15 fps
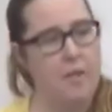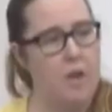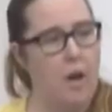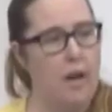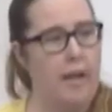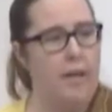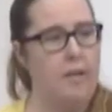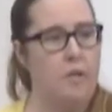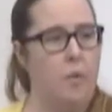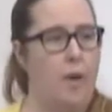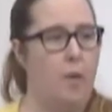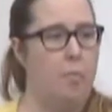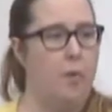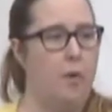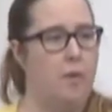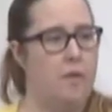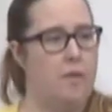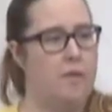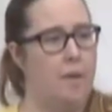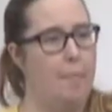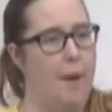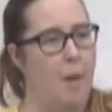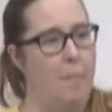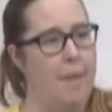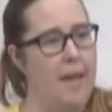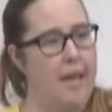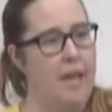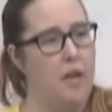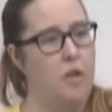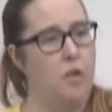talking to Albertans about
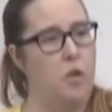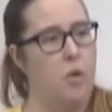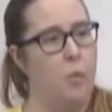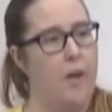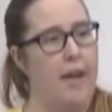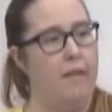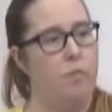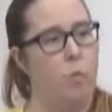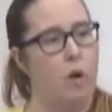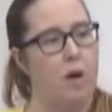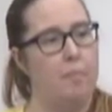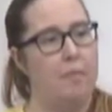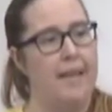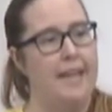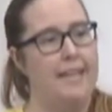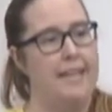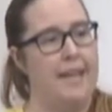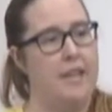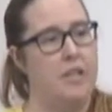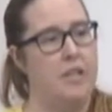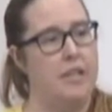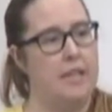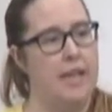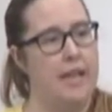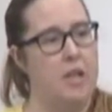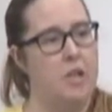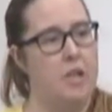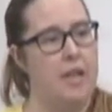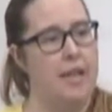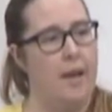making sure we have workplace
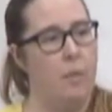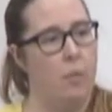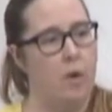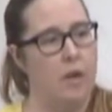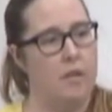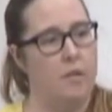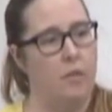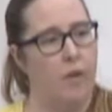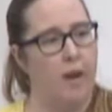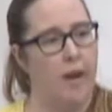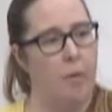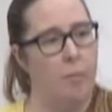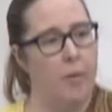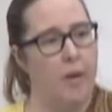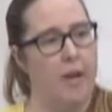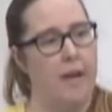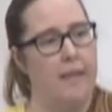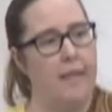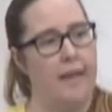legislation that works for Alberta,